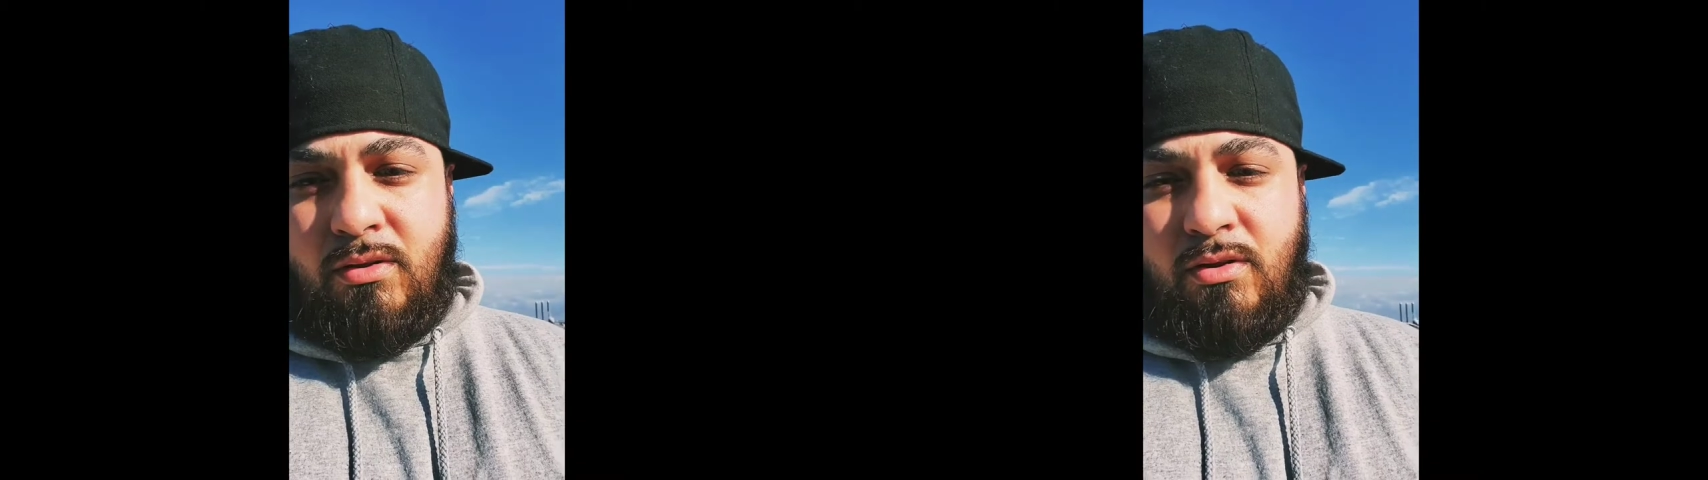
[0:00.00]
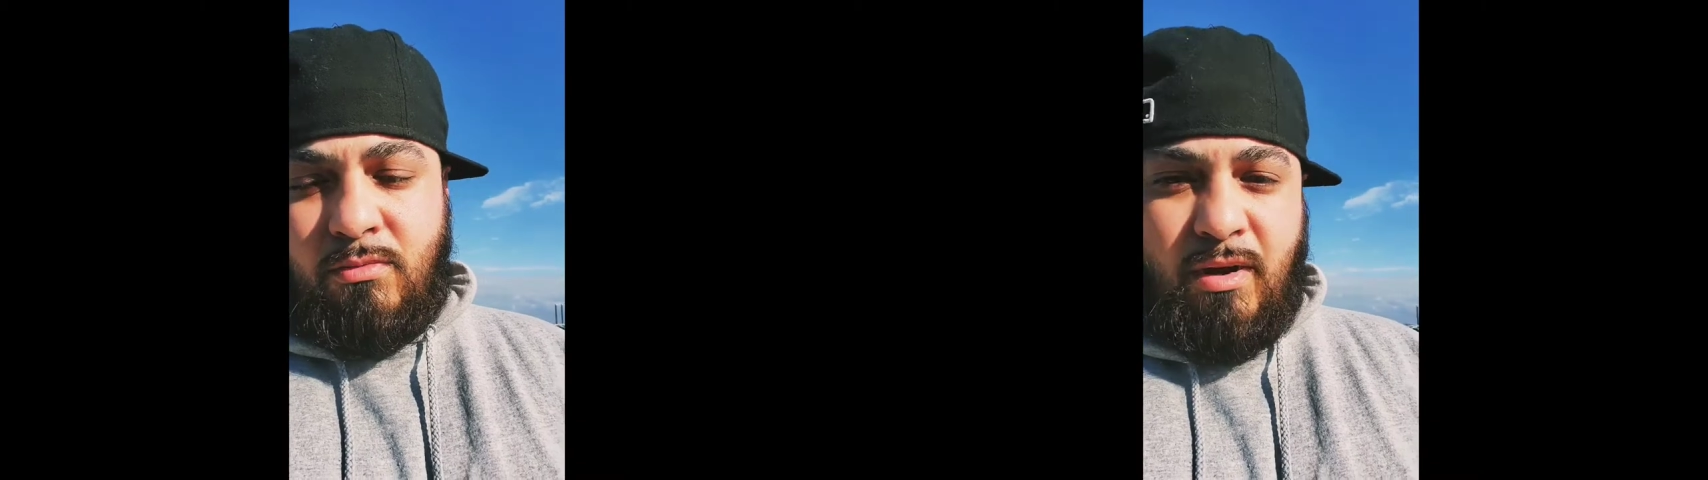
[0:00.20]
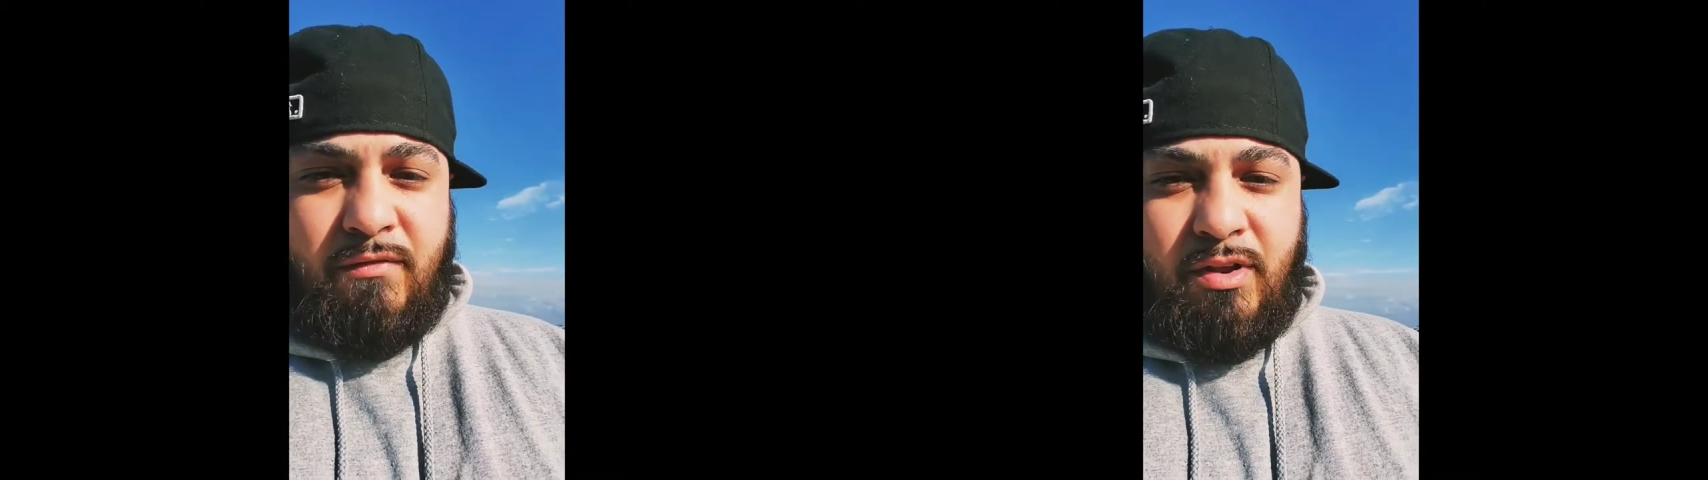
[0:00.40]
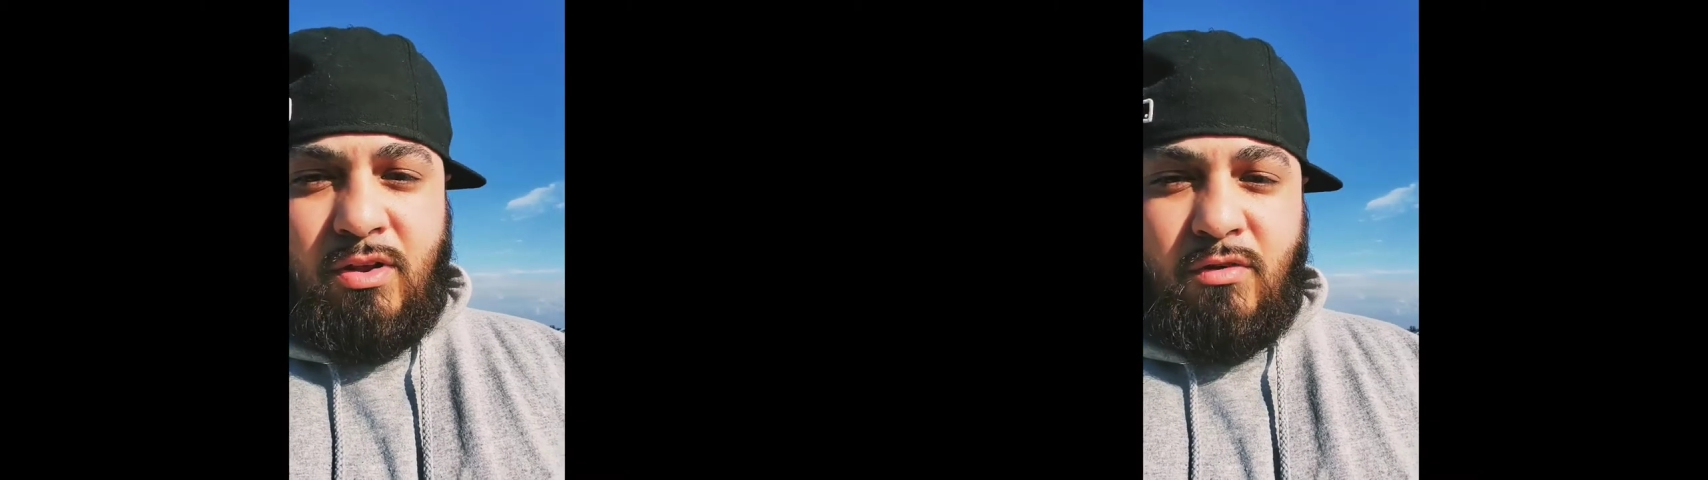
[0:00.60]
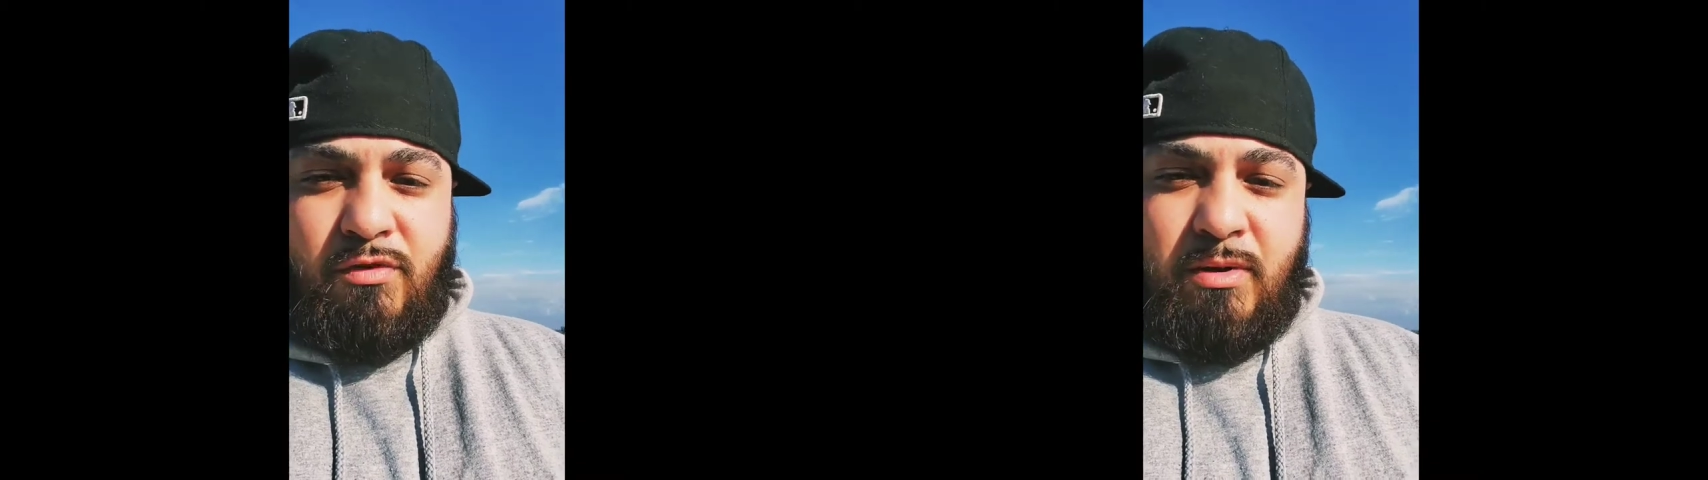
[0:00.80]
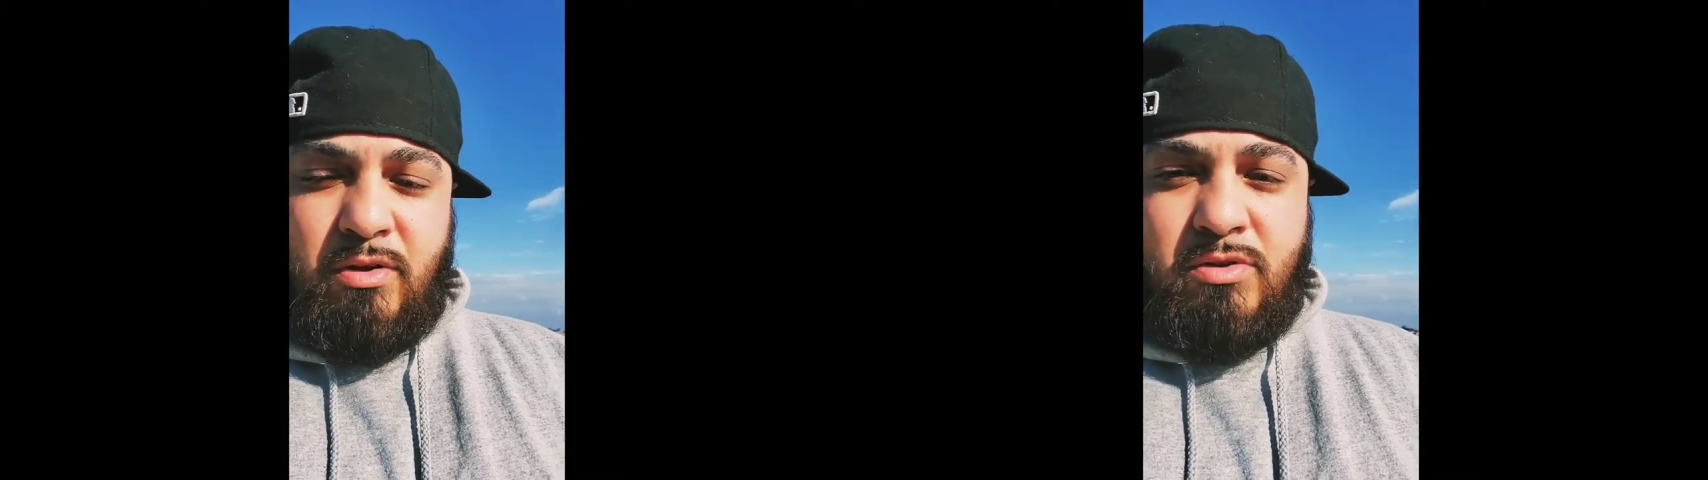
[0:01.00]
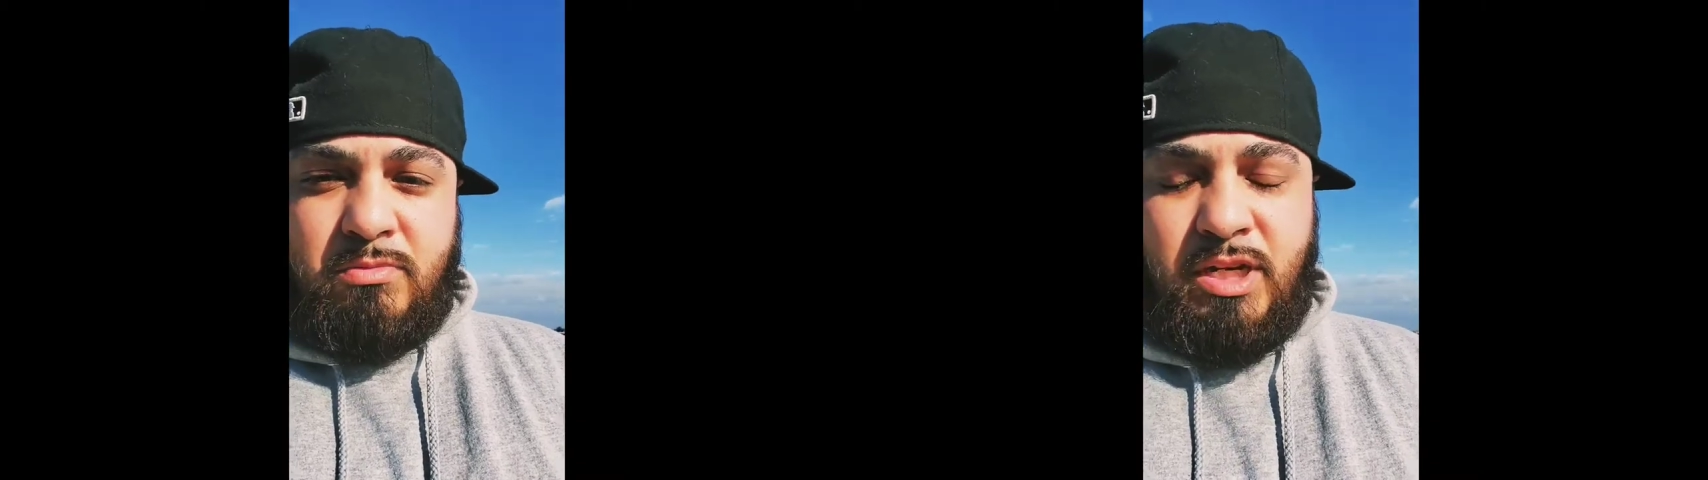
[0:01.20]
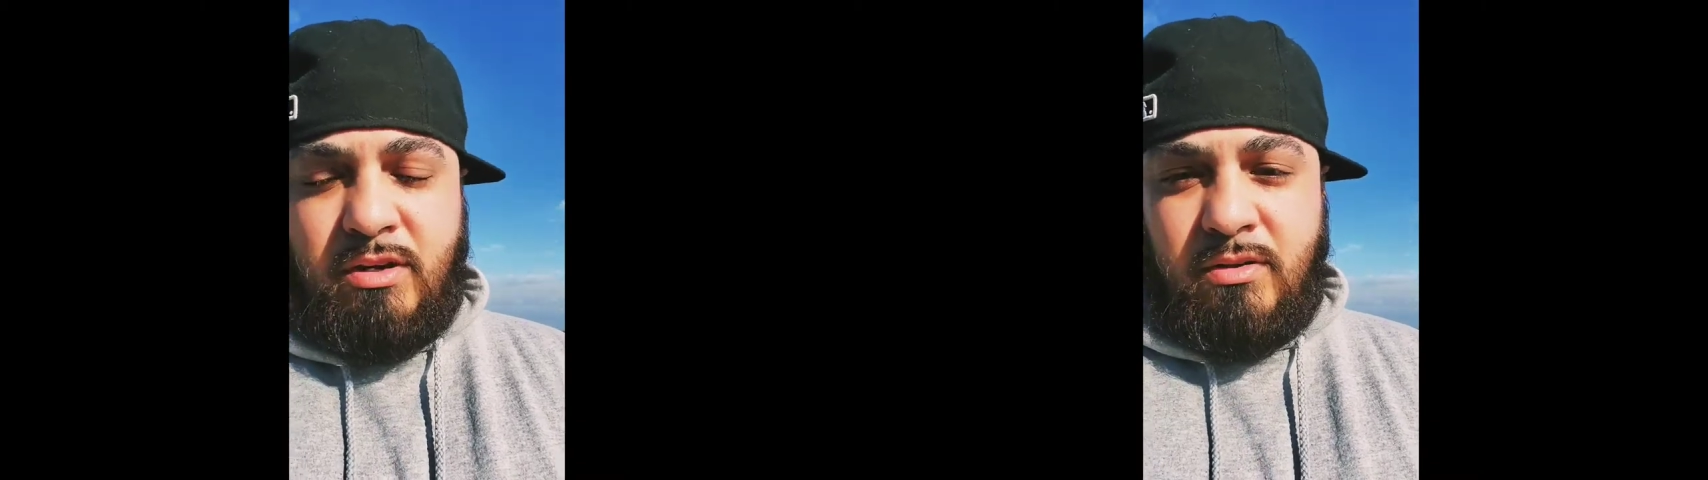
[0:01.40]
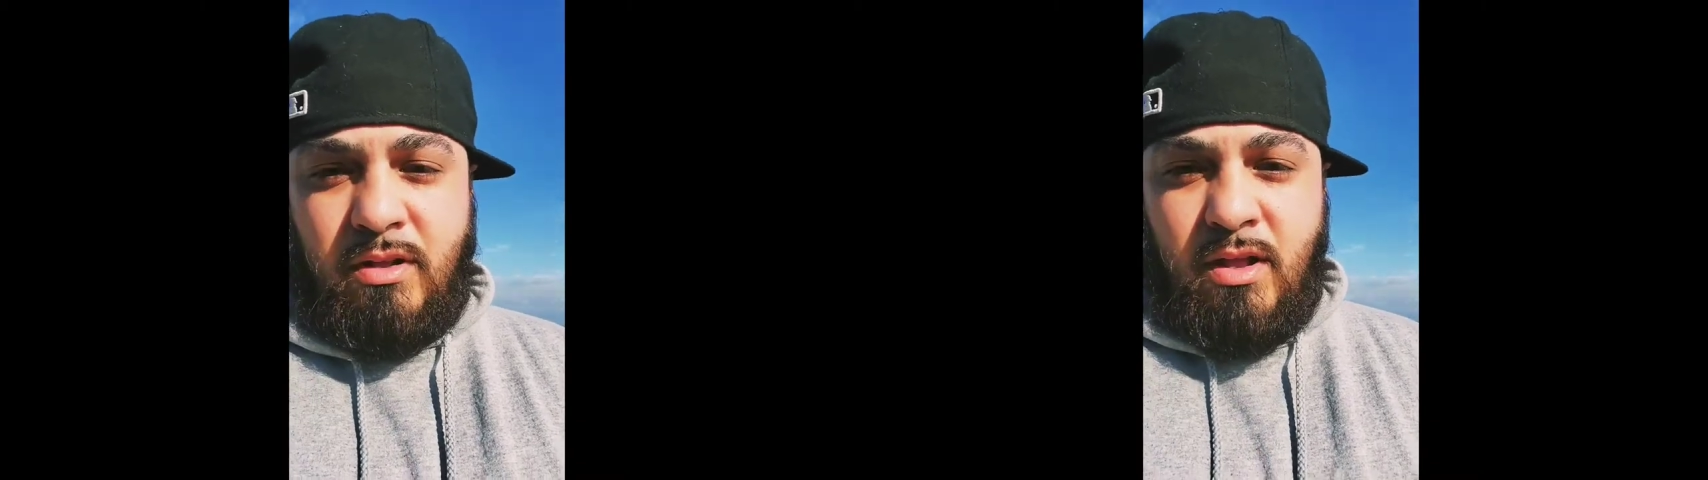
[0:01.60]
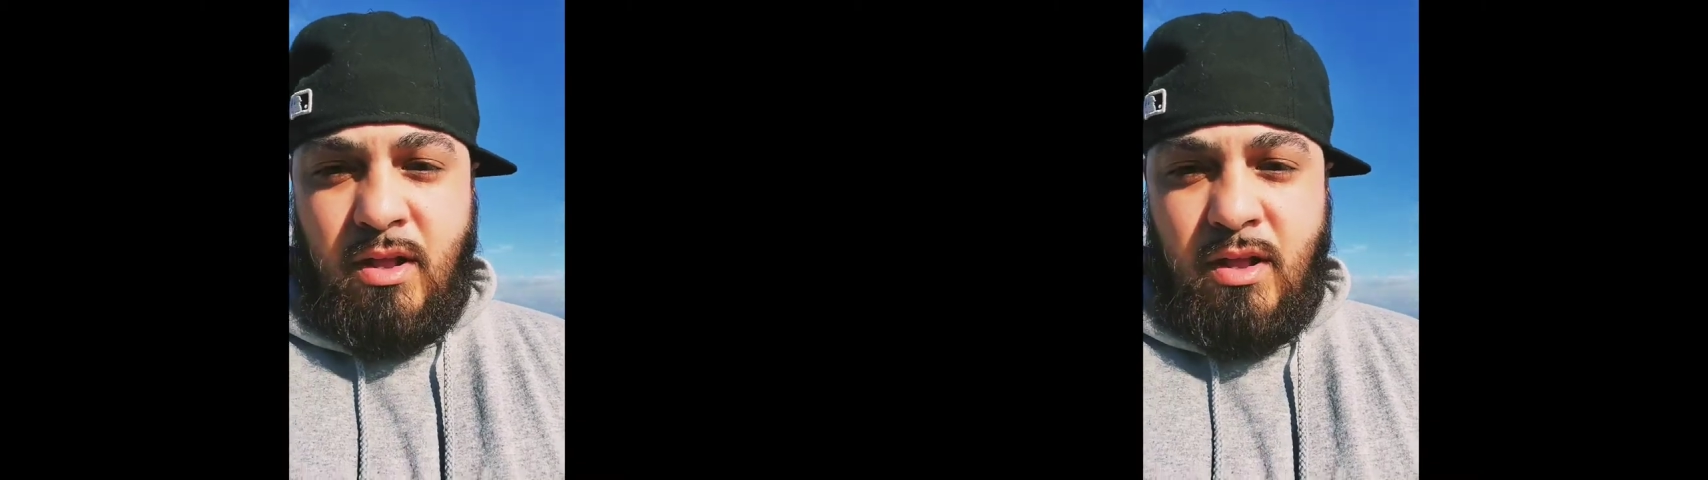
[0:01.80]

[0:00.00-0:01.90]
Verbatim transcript: know, my video for my YouTube channel.